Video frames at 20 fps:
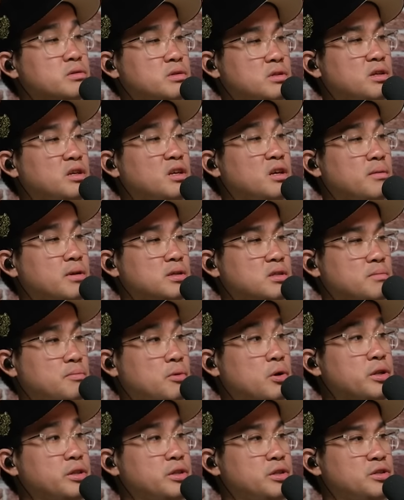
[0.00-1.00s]
seeing him as a
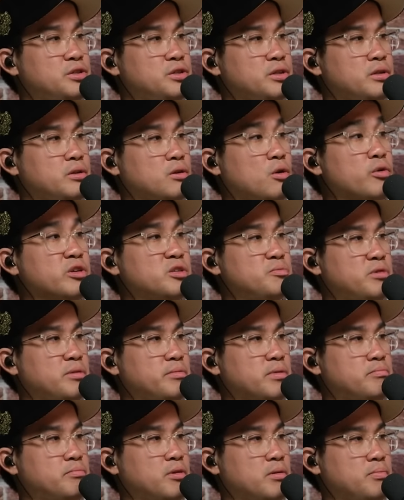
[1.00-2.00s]
politician, always
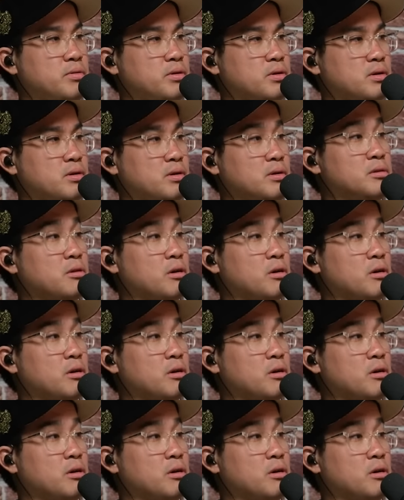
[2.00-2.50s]
prim and proper,